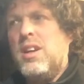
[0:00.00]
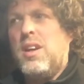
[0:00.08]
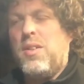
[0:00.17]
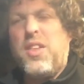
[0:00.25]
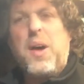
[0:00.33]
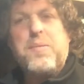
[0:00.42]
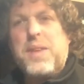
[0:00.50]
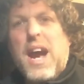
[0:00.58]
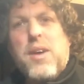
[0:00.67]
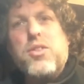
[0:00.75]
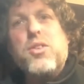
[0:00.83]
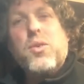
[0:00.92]

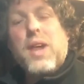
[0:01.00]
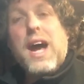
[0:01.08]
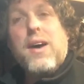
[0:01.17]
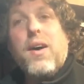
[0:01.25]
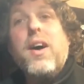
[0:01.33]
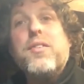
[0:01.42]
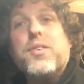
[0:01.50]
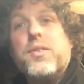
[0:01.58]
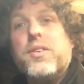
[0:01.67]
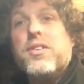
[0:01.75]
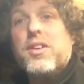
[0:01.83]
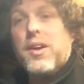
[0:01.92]
thumbnails and all that out
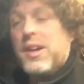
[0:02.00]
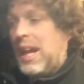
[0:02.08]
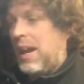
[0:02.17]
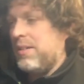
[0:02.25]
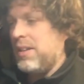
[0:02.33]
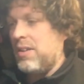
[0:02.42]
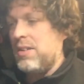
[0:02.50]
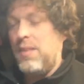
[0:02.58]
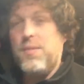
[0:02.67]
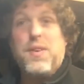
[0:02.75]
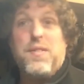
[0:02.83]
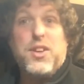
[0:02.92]
afterwards. So yeah, that's,
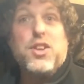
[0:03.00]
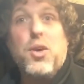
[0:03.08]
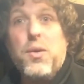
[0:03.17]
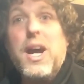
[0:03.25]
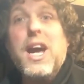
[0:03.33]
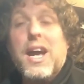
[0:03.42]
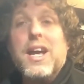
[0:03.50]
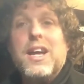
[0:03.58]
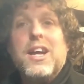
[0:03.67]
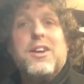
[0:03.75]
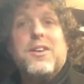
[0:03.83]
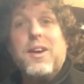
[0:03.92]
if you do it,
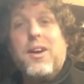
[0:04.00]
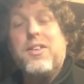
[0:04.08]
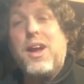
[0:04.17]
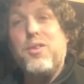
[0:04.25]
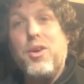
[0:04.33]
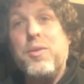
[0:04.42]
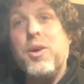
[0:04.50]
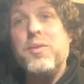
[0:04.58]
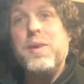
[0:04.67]
you know exactly what I'm on about.